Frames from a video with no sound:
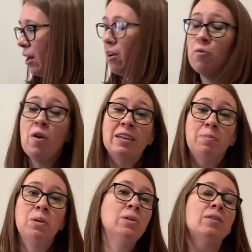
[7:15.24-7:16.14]

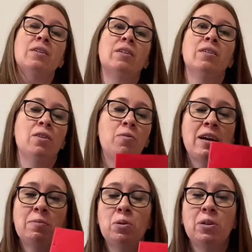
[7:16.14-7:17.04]
Red Book. The
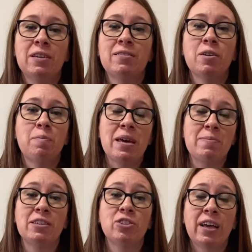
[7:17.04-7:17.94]
Red Book is your
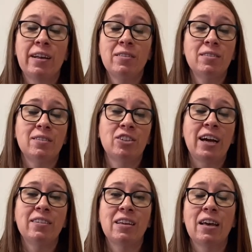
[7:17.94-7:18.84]
baby's child
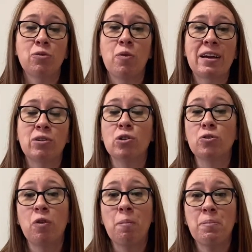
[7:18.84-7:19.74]
health record
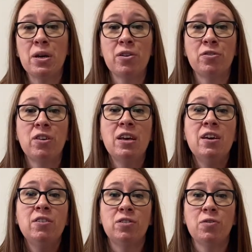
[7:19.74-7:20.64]
from birth
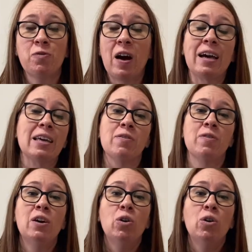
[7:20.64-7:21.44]
to 5.